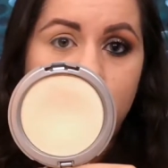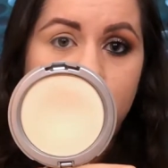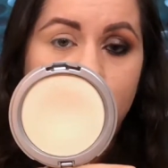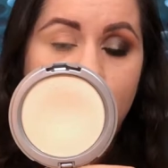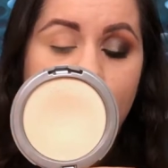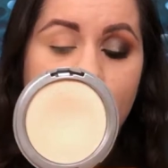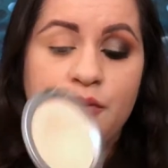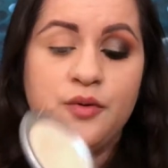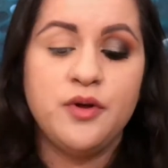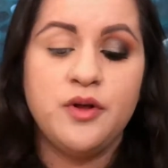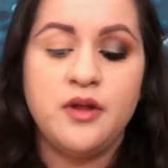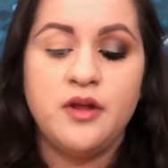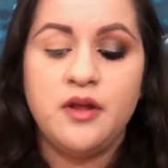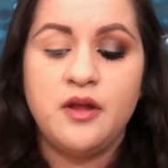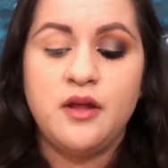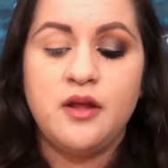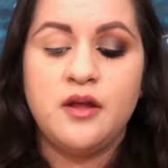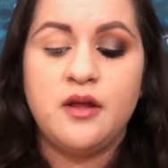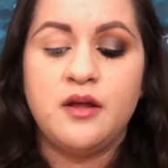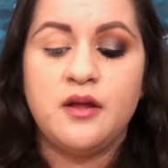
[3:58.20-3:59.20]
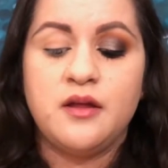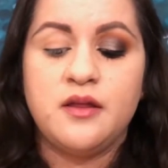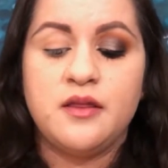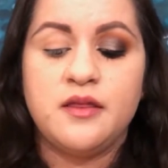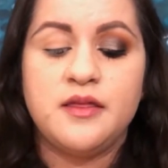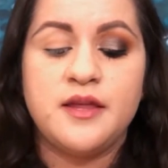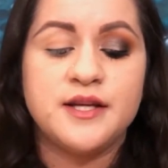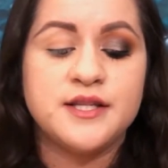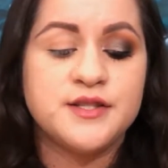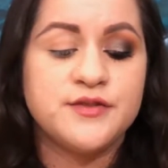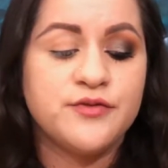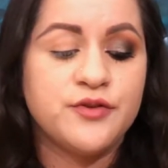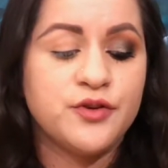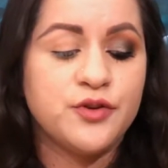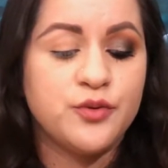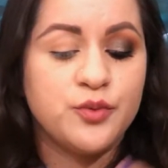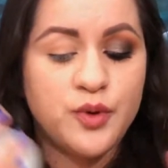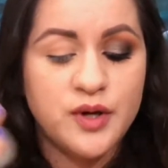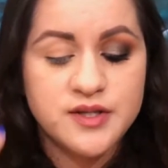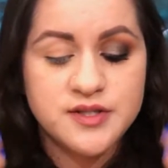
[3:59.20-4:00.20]
Go. That's for
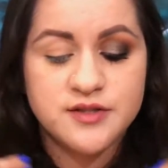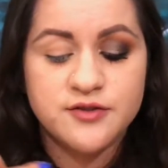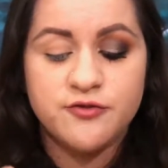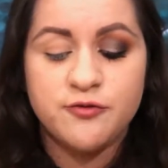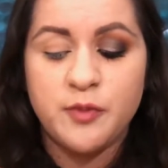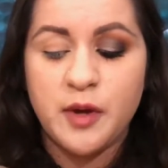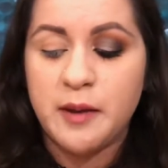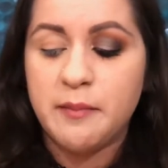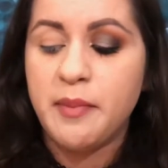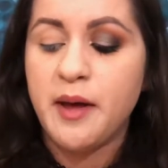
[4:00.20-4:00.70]
the rest of my